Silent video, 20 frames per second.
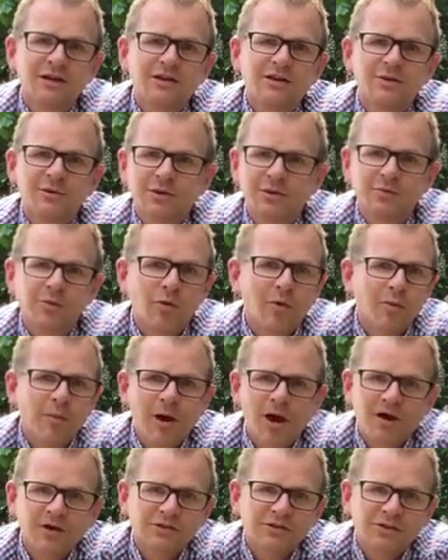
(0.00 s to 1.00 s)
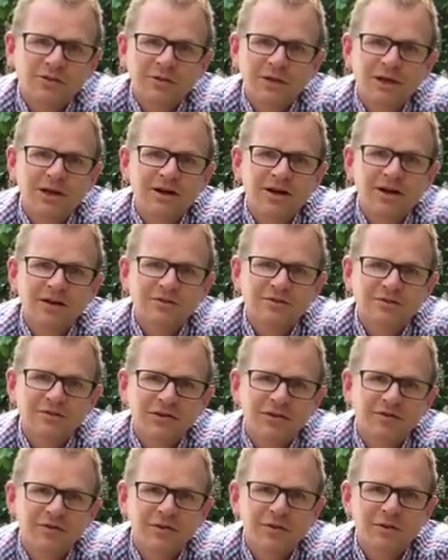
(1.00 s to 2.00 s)
You would walk past them in a nursery
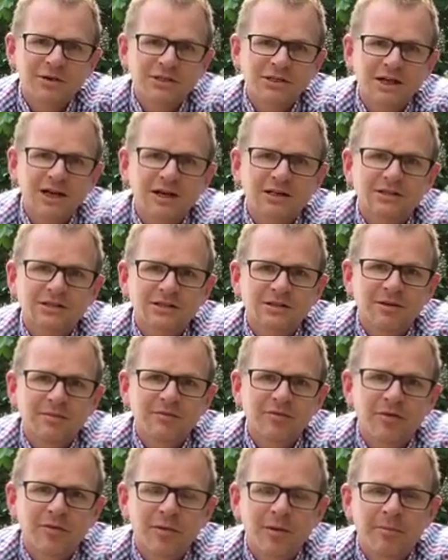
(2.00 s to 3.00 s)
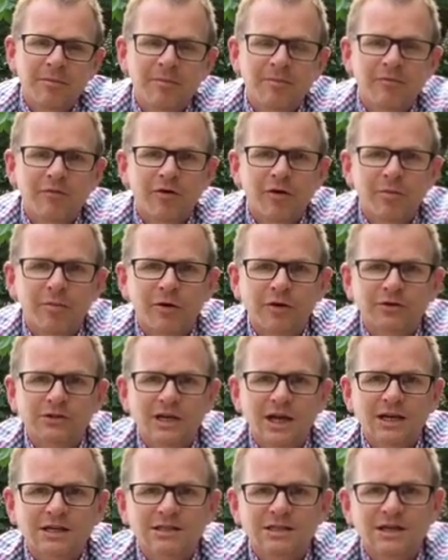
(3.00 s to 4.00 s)
if you were selecting them for a
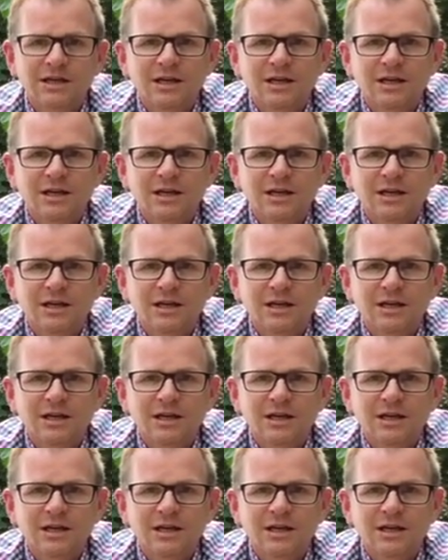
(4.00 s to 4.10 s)
project.